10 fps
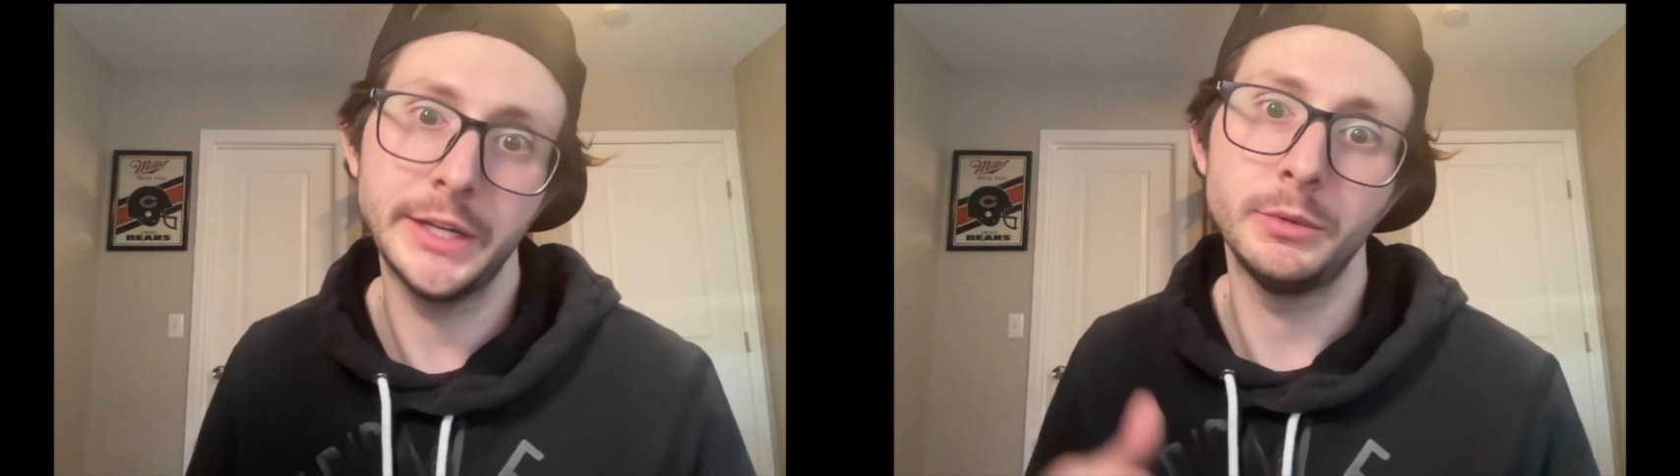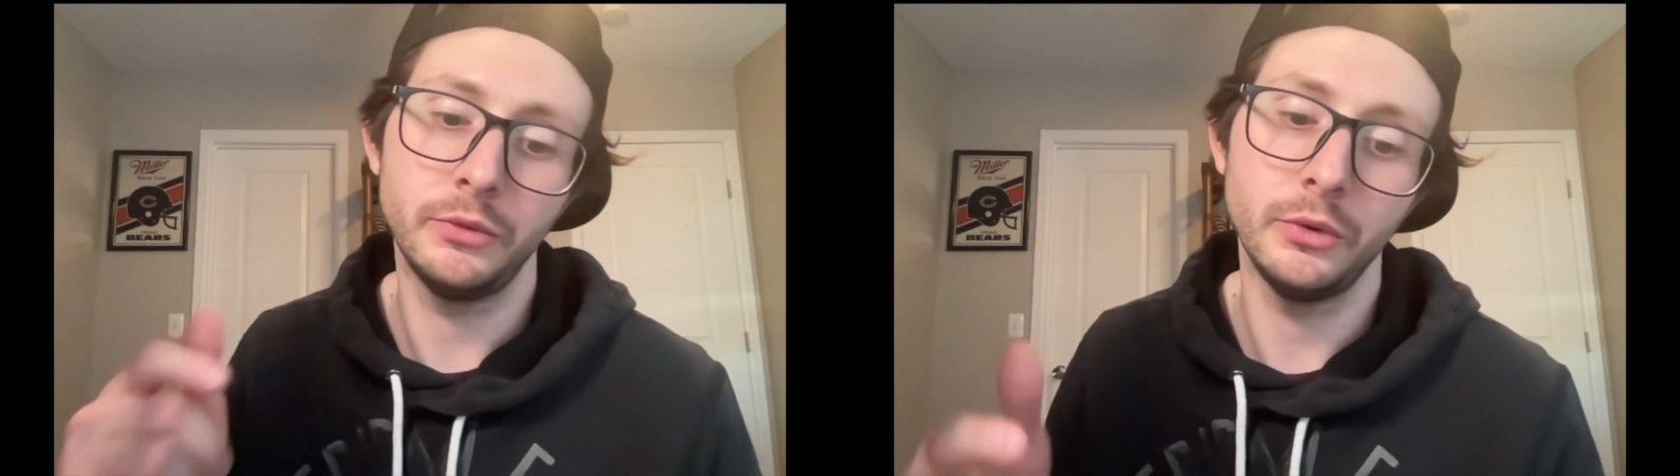
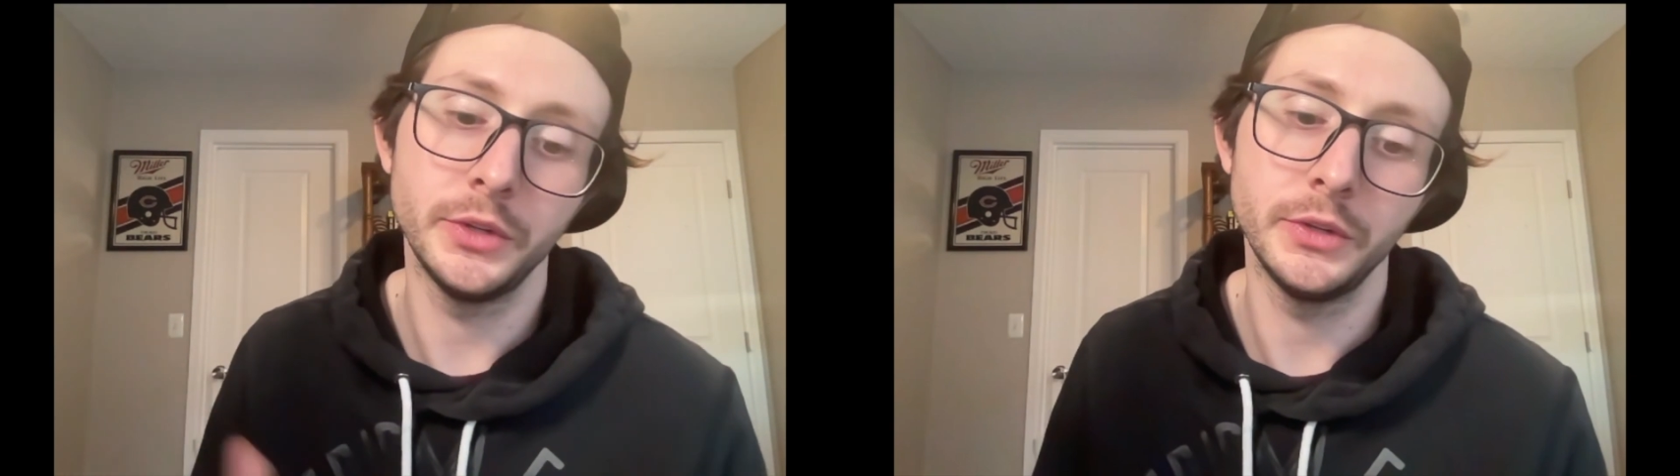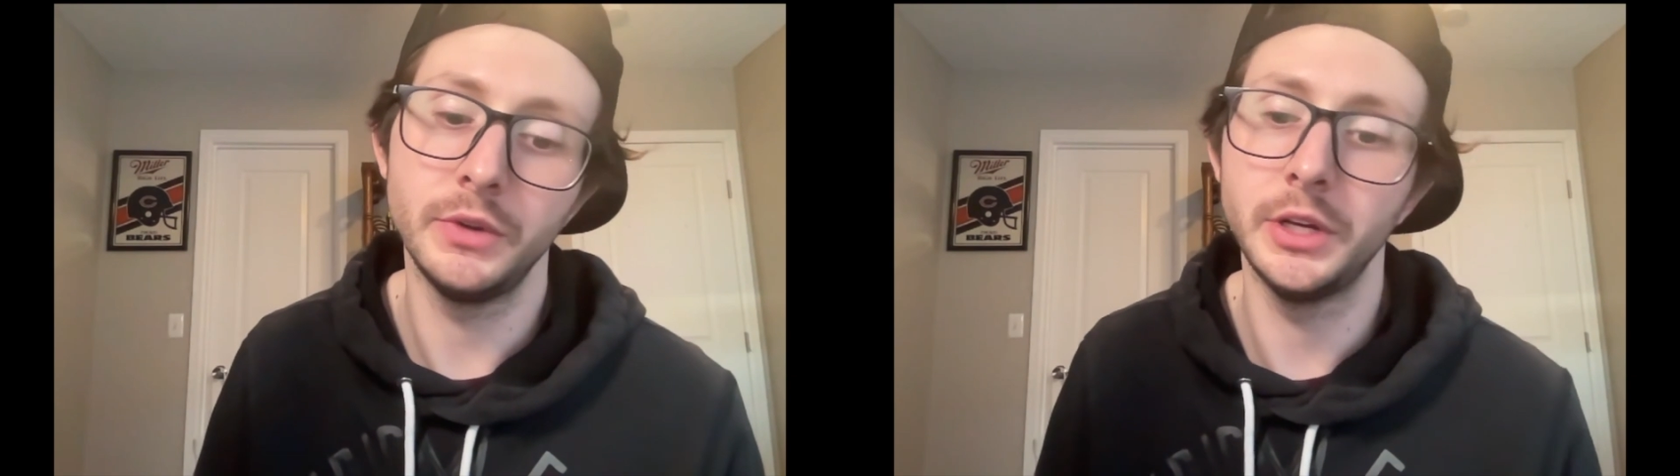before
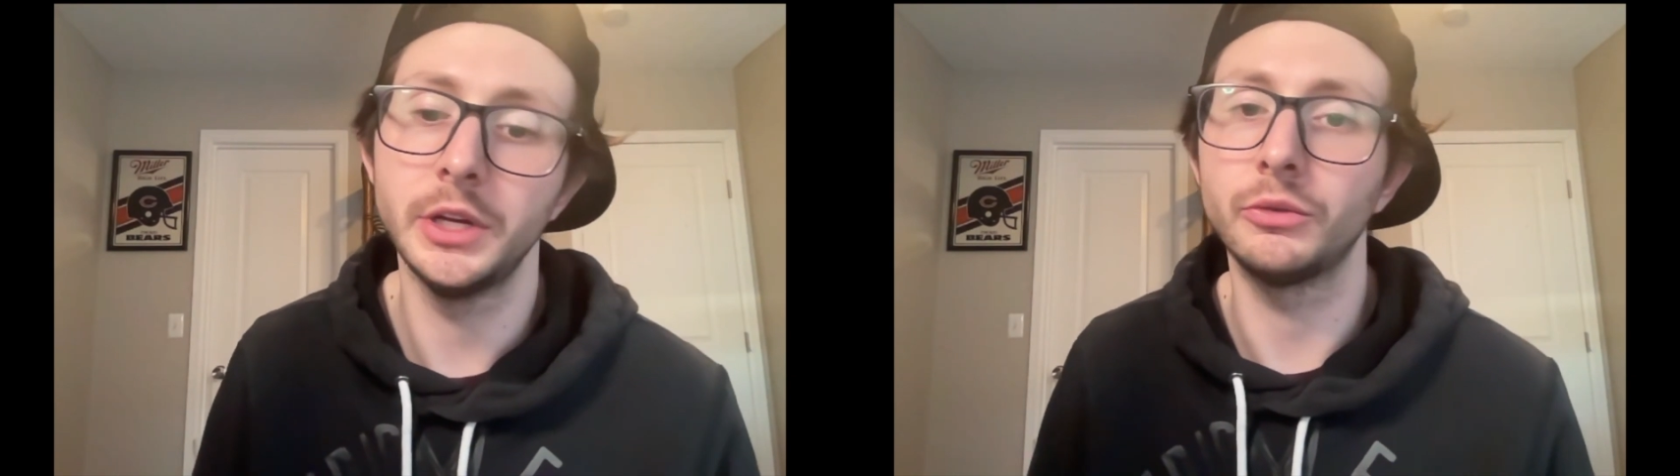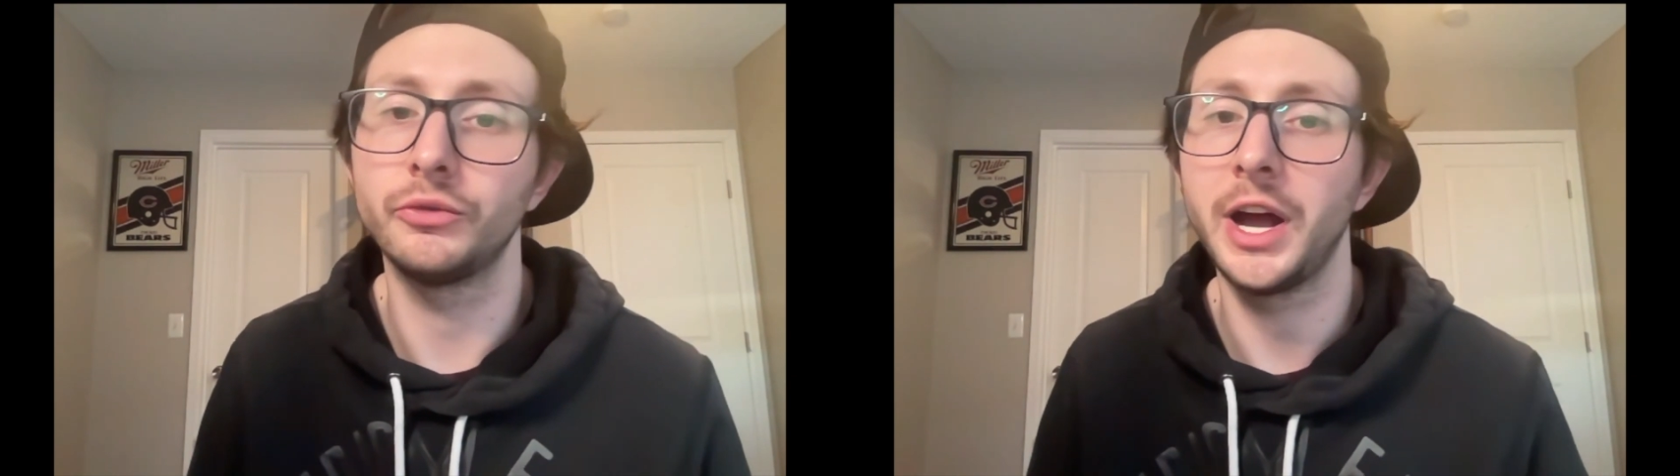this
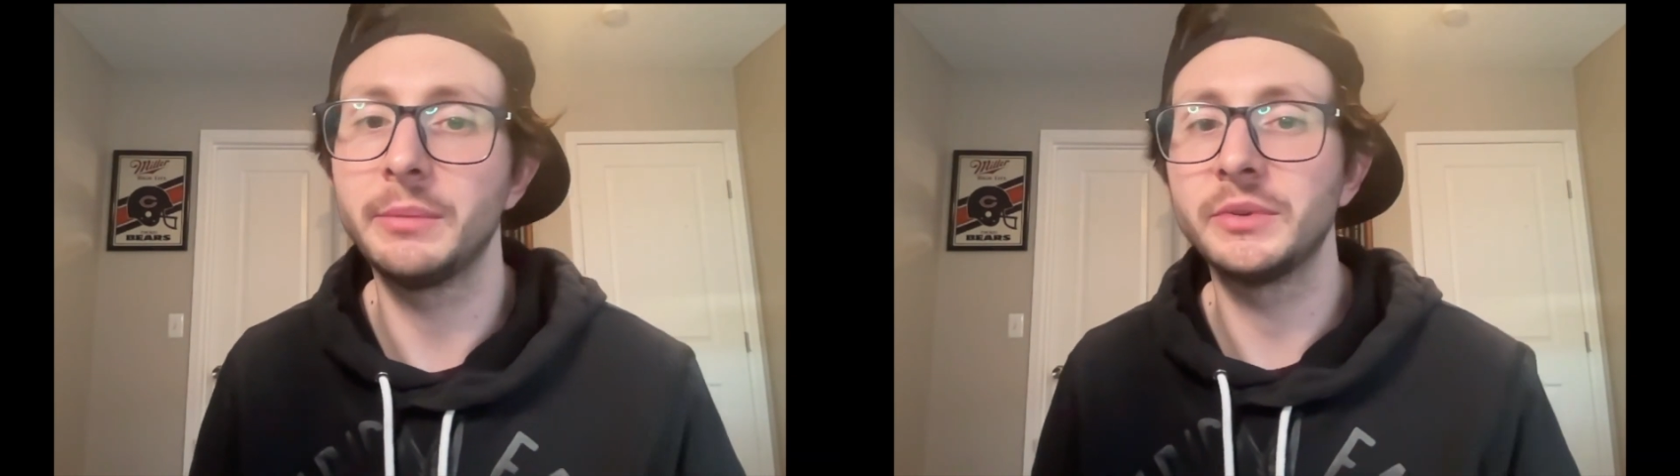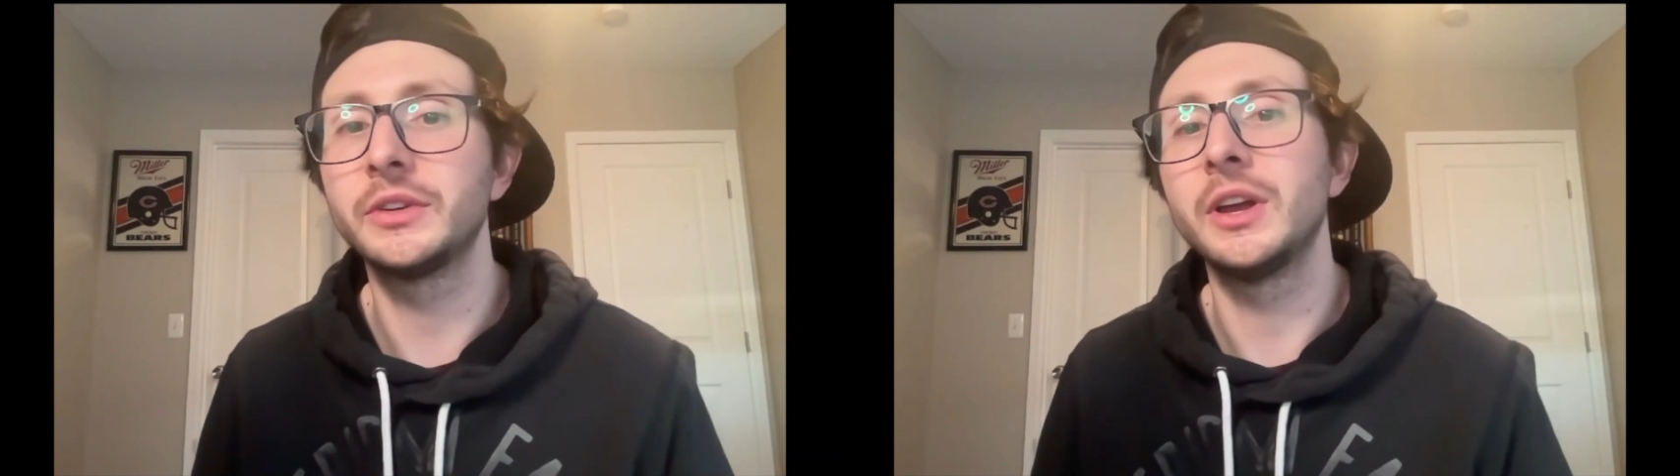video
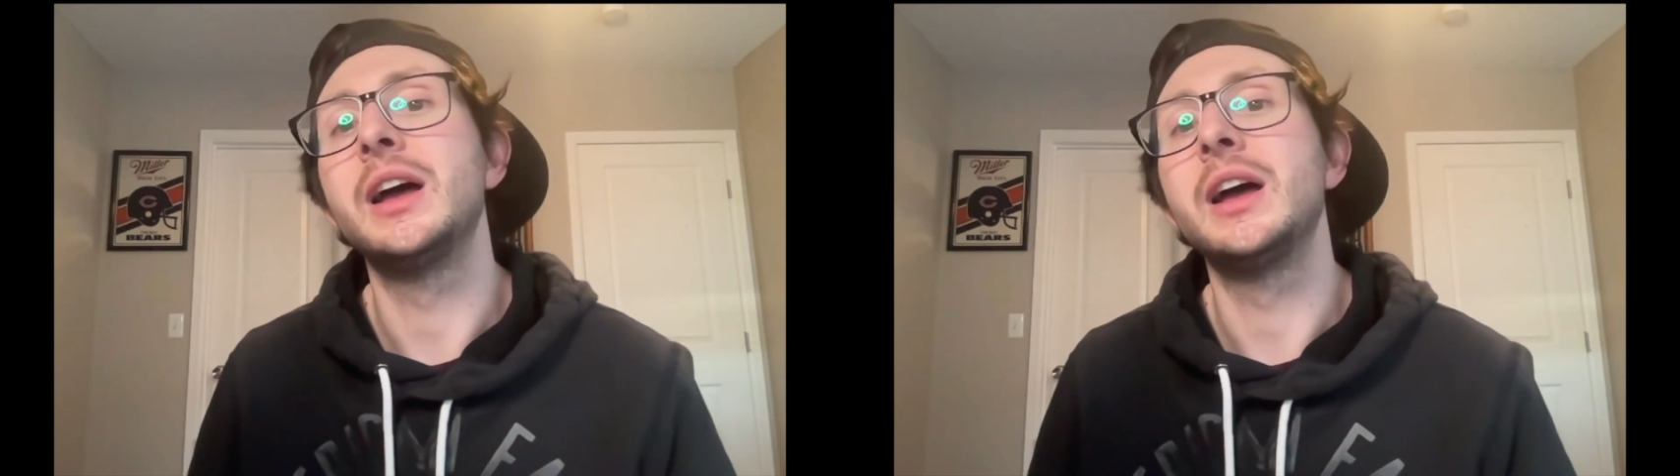drops.